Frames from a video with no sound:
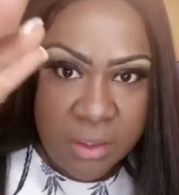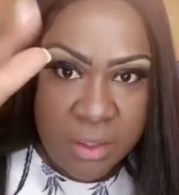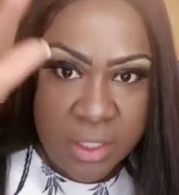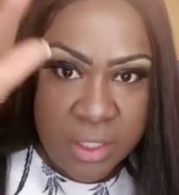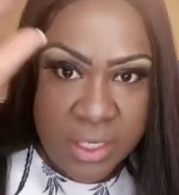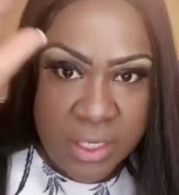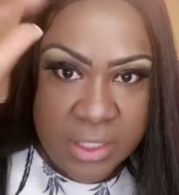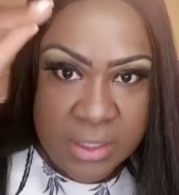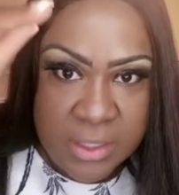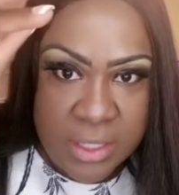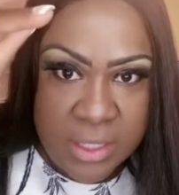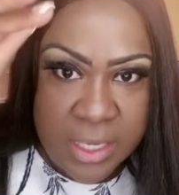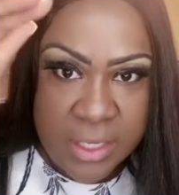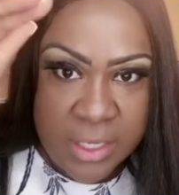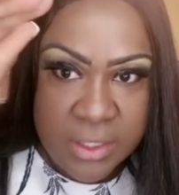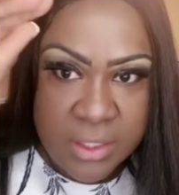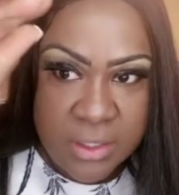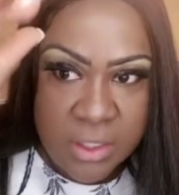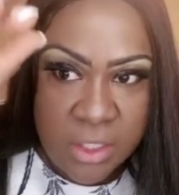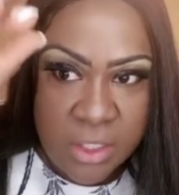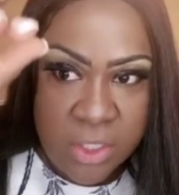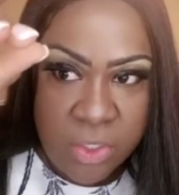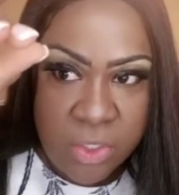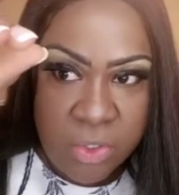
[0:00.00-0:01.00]
It's like a
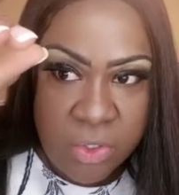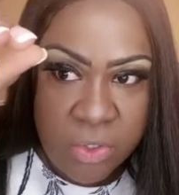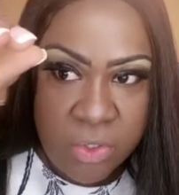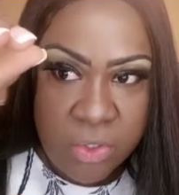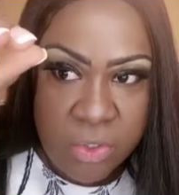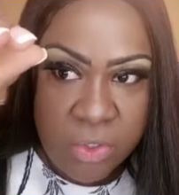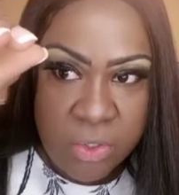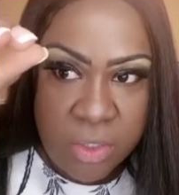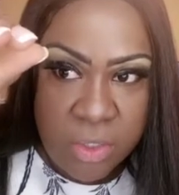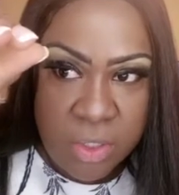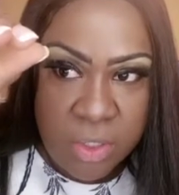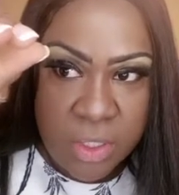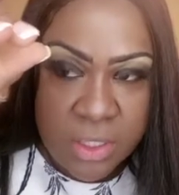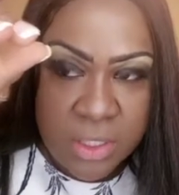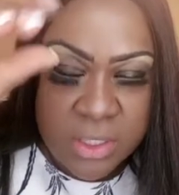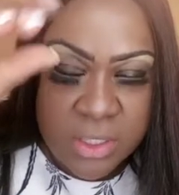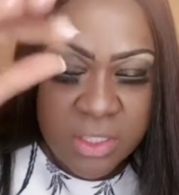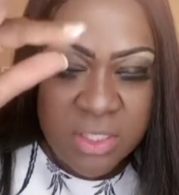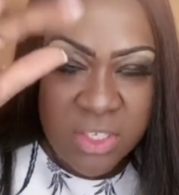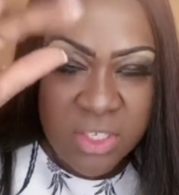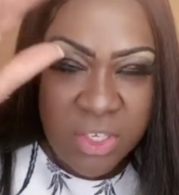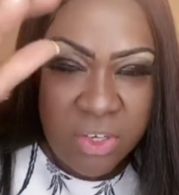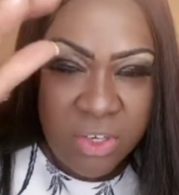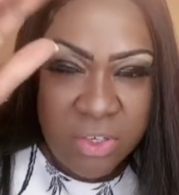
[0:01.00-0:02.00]
secured, it's a
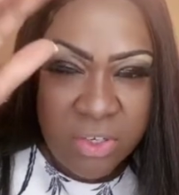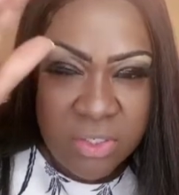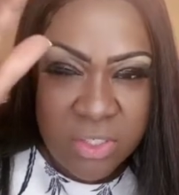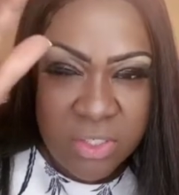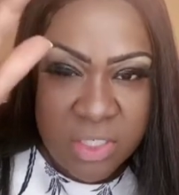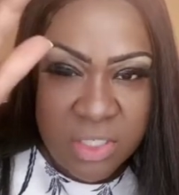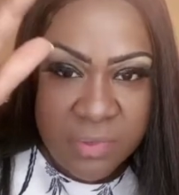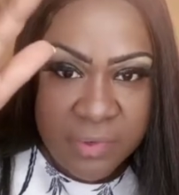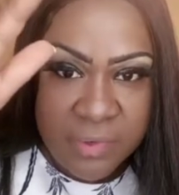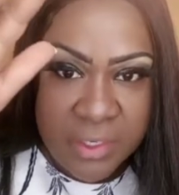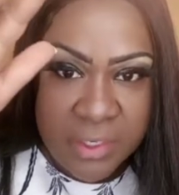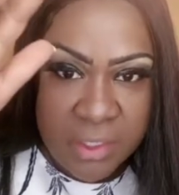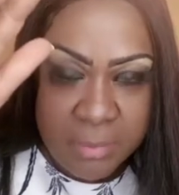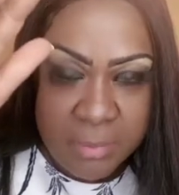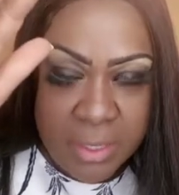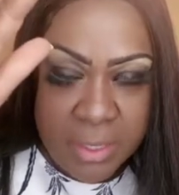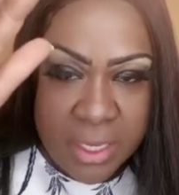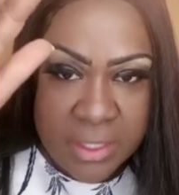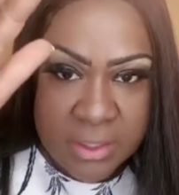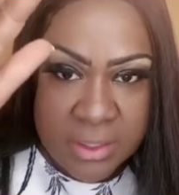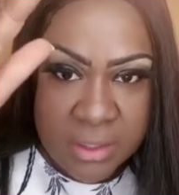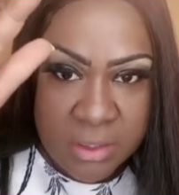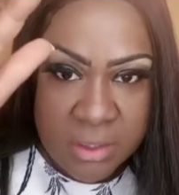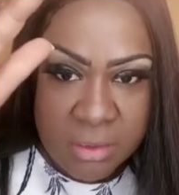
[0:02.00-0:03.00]
secured certificate
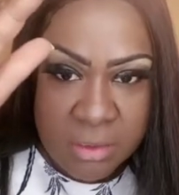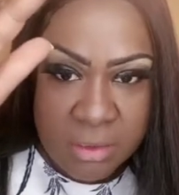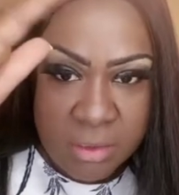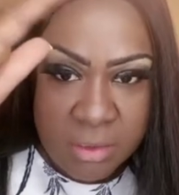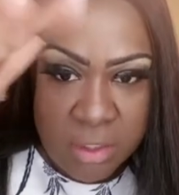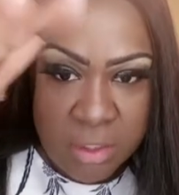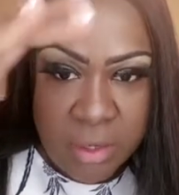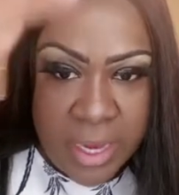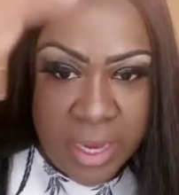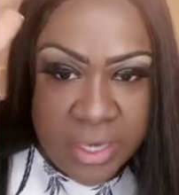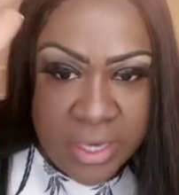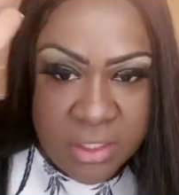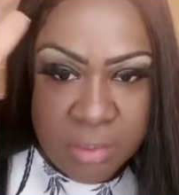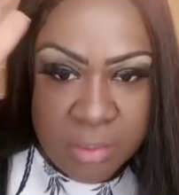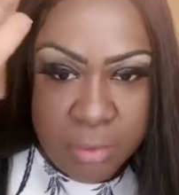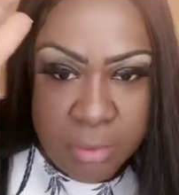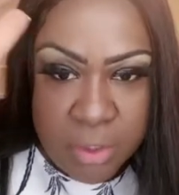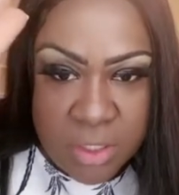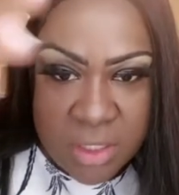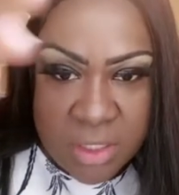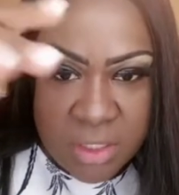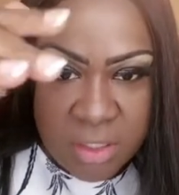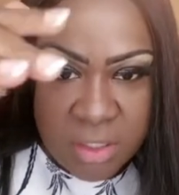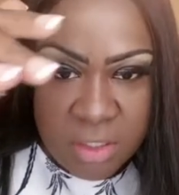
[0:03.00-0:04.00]
deposit. You're actually
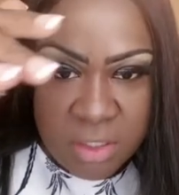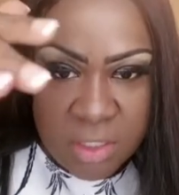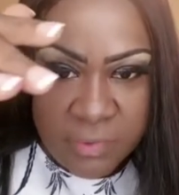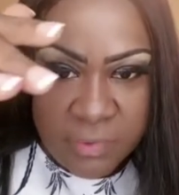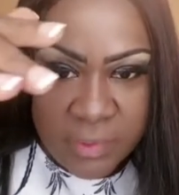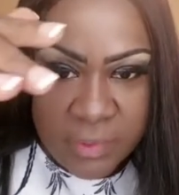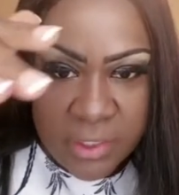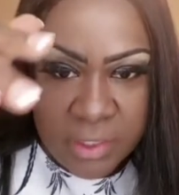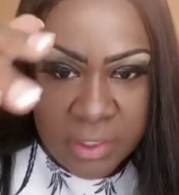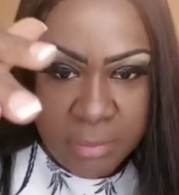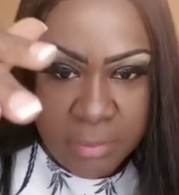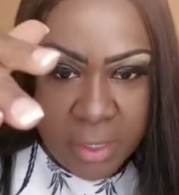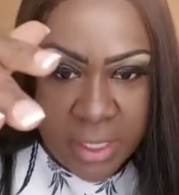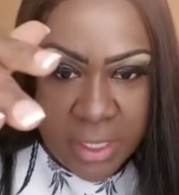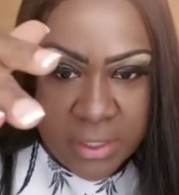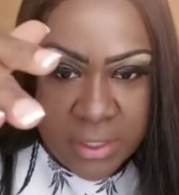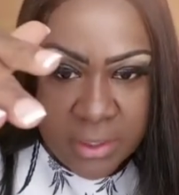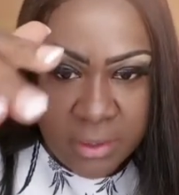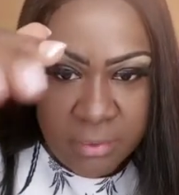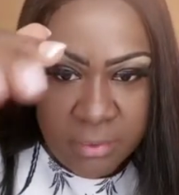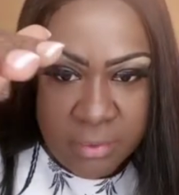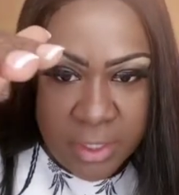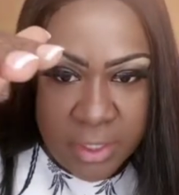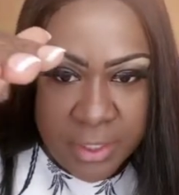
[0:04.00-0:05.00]
purchasing certificate
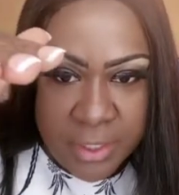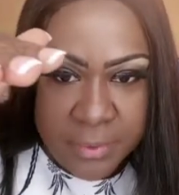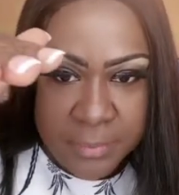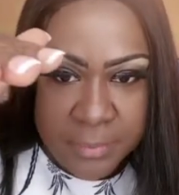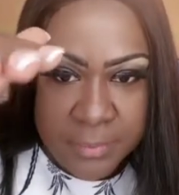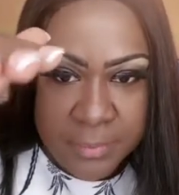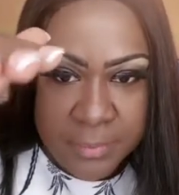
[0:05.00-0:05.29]
deposit, right?